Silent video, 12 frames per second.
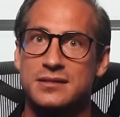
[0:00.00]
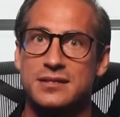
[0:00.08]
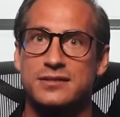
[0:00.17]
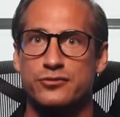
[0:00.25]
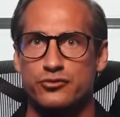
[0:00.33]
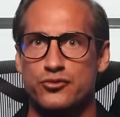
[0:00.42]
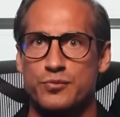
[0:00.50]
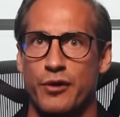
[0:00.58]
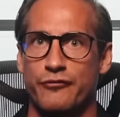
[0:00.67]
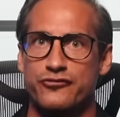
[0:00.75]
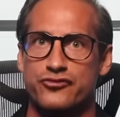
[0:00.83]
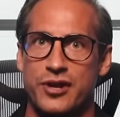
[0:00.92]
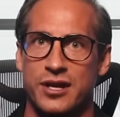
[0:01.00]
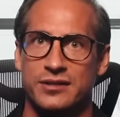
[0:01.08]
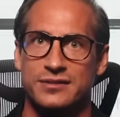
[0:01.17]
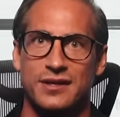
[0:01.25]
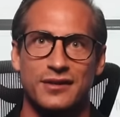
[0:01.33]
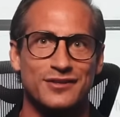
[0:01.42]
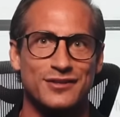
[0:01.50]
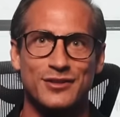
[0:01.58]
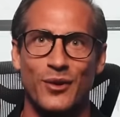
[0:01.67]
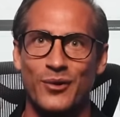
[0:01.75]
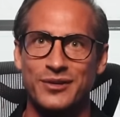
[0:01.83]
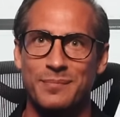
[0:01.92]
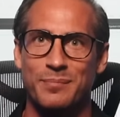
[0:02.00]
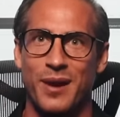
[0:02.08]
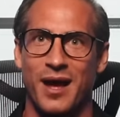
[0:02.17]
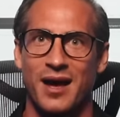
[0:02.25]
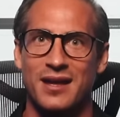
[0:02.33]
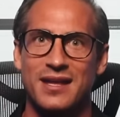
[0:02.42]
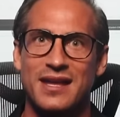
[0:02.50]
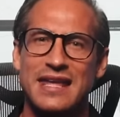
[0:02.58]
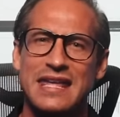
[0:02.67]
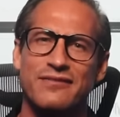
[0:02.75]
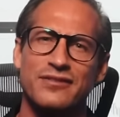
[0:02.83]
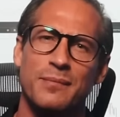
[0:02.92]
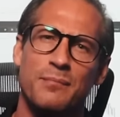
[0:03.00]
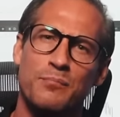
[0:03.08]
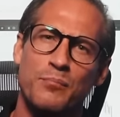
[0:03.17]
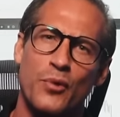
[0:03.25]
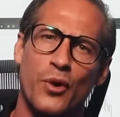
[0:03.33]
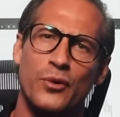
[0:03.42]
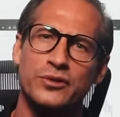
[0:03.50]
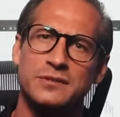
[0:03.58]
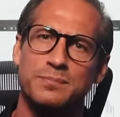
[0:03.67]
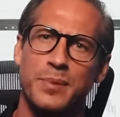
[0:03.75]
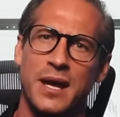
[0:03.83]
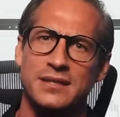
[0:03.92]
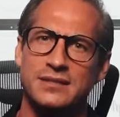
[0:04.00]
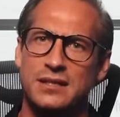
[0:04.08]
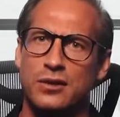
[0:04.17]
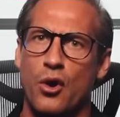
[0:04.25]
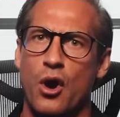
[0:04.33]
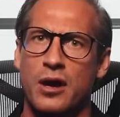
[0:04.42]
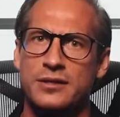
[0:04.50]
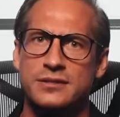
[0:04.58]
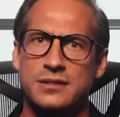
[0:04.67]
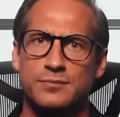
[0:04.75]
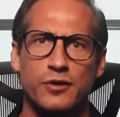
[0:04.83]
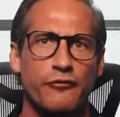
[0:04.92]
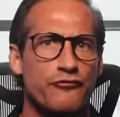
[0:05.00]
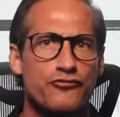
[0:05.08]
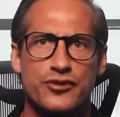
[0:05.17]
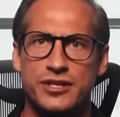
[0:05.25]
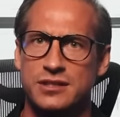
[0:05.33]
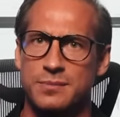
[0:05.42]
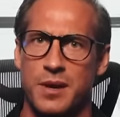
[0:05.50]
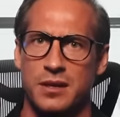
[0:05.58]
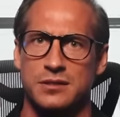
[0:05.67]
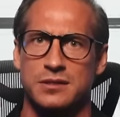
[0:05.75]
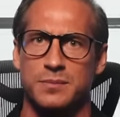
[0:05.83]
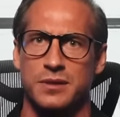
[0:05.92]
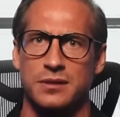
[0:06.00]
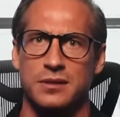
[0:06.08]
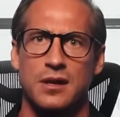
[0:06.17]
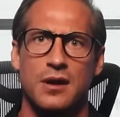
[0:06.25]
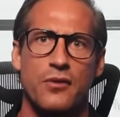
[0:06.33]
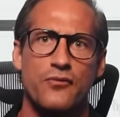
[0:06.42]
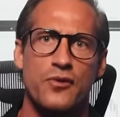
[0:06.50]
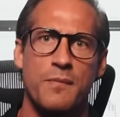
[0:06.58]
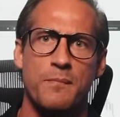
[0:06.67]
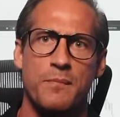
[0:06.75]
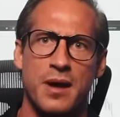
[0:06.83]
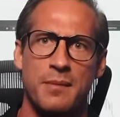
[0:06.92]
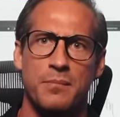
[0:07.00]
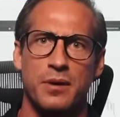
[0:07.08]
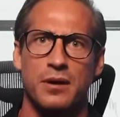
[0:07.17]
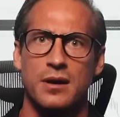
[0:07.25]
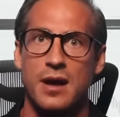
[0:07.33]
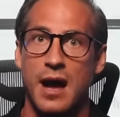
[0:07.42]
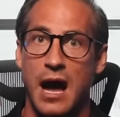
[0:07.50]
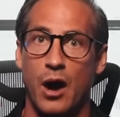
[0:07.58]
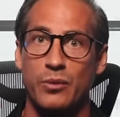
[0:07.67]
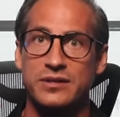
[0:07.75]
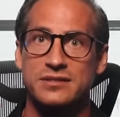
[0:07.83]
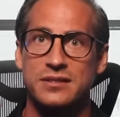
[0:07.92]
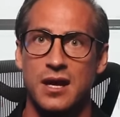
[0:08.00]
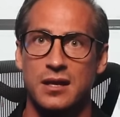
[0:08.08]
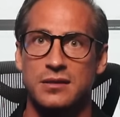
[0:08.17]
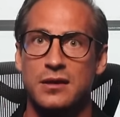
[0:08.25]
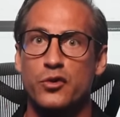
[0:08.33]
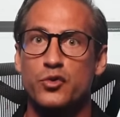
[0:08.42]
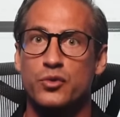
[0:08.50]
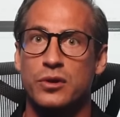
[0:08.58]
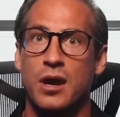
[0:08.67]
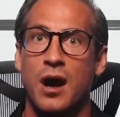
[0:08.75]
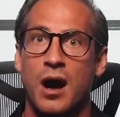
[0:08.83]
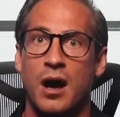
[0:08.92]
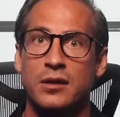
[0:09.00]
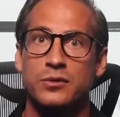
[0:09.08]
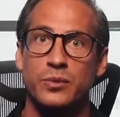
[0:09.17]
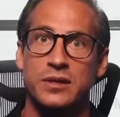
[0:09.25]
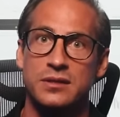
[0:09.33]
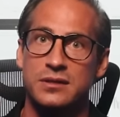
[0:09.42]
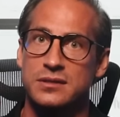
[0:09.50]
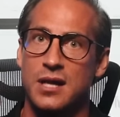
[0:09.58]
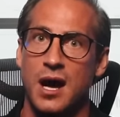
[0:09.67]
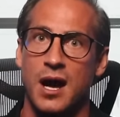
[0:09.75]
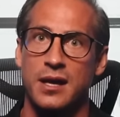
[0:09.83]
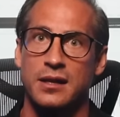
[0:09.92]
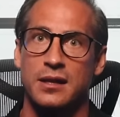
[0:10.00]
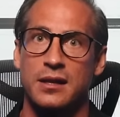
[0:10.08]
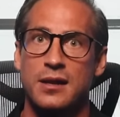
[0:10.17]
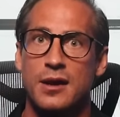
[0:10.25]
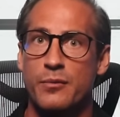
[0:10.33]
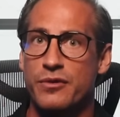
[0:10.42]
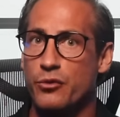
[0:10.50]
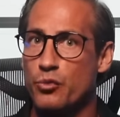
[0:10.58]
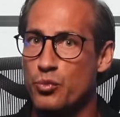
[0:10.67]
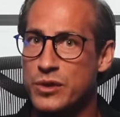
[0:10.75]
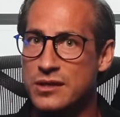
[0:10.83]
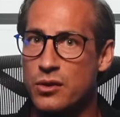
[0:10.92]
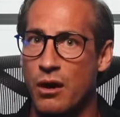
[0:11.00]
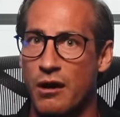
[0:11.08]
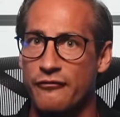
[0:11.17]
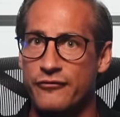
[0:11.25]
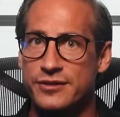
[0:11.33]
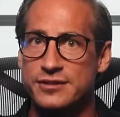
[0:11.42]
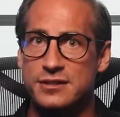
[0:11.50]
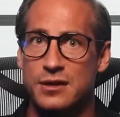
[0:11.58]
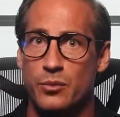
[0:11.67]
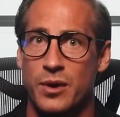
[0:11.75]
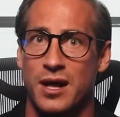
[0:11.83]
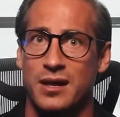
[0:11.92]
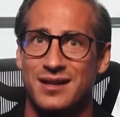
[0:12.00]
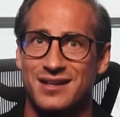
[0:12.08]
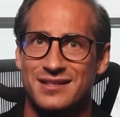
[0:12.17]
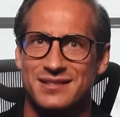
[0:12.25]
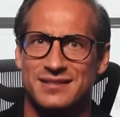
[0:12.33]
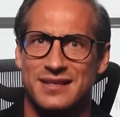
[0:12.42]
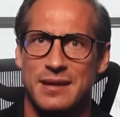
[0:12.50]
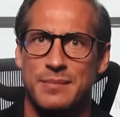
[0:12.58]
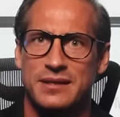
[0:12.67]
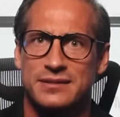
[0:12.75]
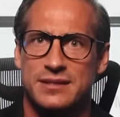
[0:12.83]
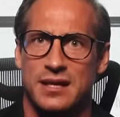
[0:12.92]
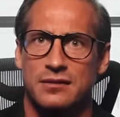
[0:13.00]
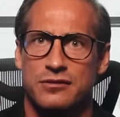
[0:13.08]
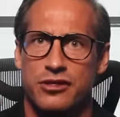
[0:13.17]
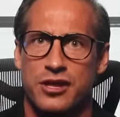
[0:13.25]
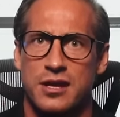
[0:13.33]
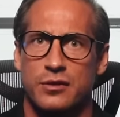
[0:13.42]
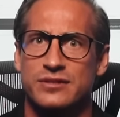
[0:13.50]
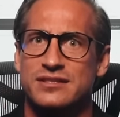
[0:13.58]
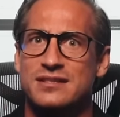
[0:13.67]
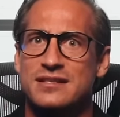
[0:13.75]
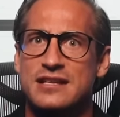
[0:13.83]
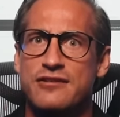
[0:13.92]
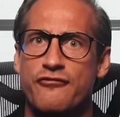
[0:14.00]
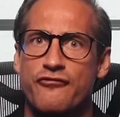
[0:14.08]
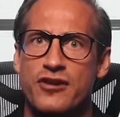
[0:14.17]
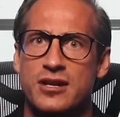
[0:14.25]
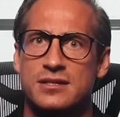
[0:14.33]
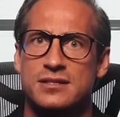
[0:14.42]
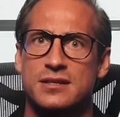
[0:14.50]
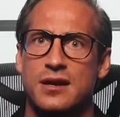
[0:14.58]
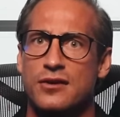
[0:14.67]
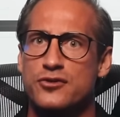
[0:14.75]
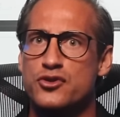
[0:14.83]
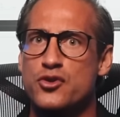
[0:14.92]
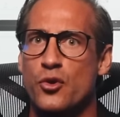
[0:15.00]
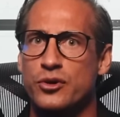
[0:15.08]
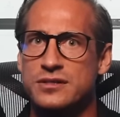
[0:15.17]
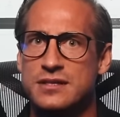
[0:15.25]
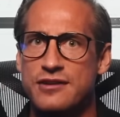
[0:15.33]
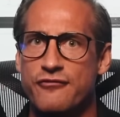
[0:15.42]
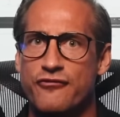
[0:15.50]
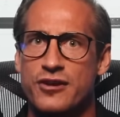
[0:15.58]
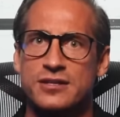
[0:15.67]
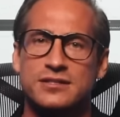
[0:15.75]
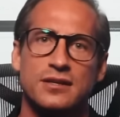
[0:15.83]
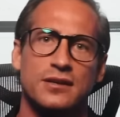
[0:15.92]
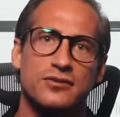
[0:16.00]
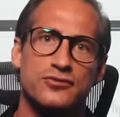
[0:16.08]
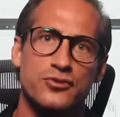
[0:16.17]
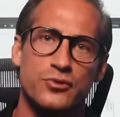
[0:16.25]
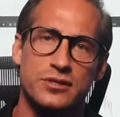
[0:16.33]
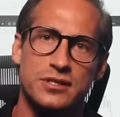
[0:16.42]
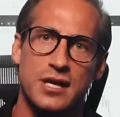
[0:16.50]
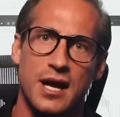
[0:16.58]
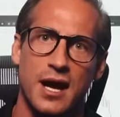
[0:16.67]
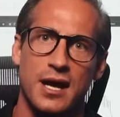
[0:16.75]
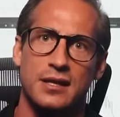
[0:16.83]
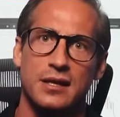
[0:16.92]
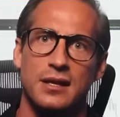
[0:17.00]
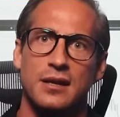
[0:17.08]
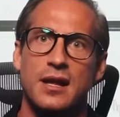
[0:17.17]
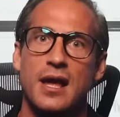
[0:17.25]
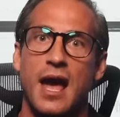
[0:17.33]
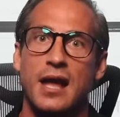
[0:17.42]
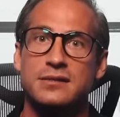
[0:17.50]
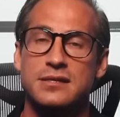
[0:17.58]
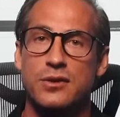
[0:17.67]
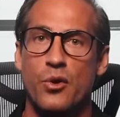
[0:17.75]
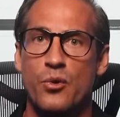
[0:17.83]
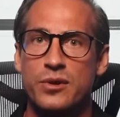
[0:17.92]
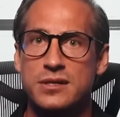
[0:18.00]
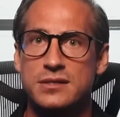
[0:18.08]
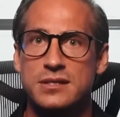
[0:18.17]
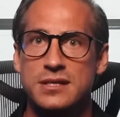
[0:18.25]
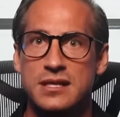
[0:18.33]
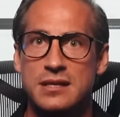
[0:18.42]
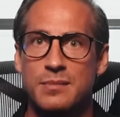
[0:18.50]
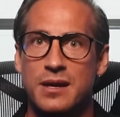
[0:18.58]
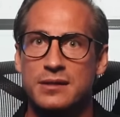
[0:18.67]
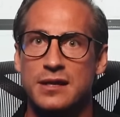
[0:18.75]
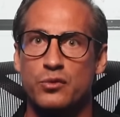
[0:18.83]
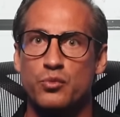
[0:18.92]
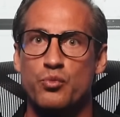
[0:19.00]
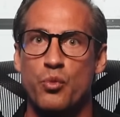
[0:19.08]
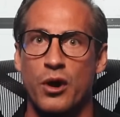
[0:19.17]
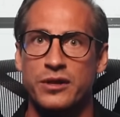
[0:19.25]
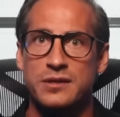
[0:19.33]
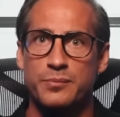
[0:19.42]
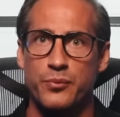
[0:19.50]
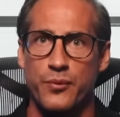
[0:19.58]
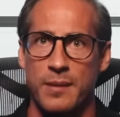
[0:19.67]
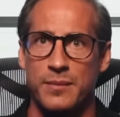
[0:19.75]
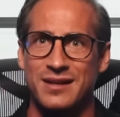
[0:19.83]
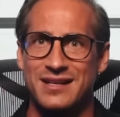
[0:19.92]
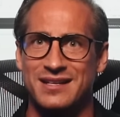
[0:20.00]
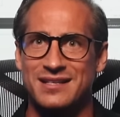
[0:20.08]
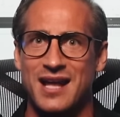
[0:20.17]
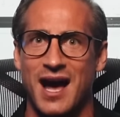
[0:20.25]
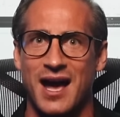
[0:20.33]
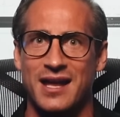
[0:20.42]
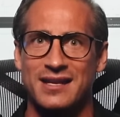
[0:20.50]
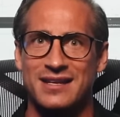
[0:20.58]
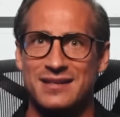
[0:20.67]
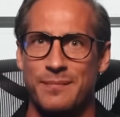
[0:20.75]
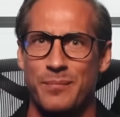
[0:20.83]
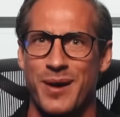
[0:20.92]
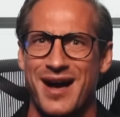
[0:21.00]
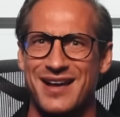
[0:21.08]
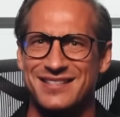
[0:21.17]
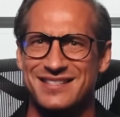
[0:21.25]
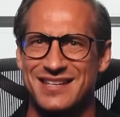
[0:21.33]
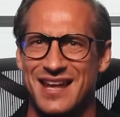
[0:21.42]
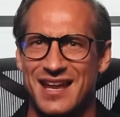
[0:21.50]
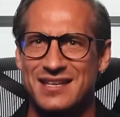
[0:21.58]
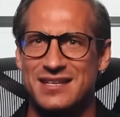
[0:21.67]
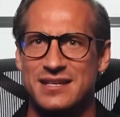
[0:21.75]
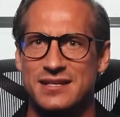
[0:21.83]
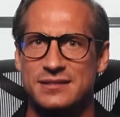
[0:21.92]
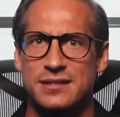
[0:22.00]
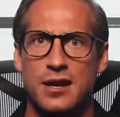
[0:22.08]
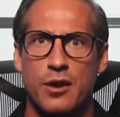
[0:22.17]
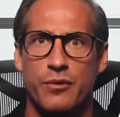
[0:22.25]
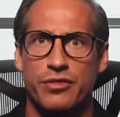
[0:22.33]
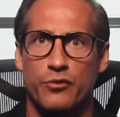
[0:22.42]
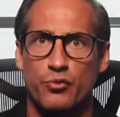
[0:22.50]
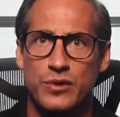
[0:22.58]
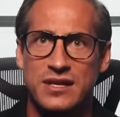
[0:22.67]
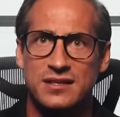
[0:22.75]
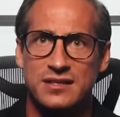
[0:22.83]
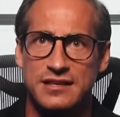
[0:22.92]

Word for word: this group of traders don't apply even the most basic concept of risk management. Remember how we said you can't win the title with a weak offense? Well, the same exact thing with defense. No defense, no title. And the only team that won the Premier League title in the past 10 years with a weak